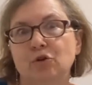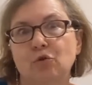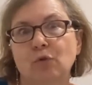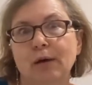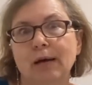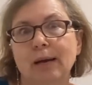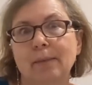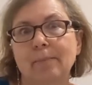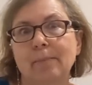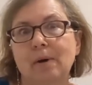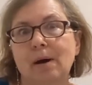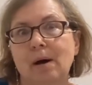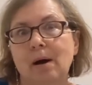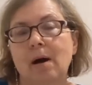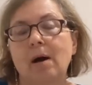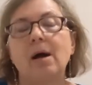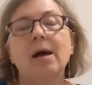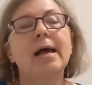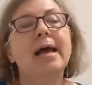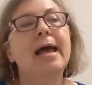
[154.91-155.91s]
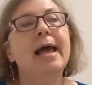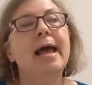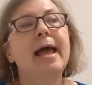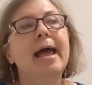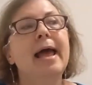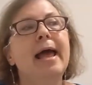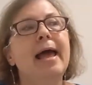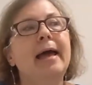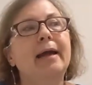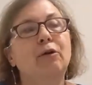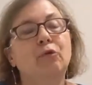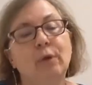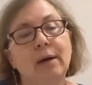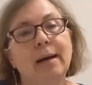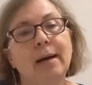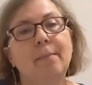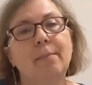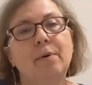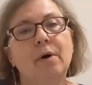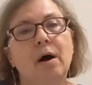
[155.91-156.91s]
grandma and
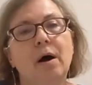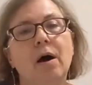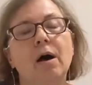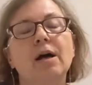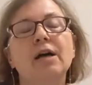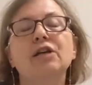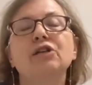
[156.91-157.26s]
grandpa.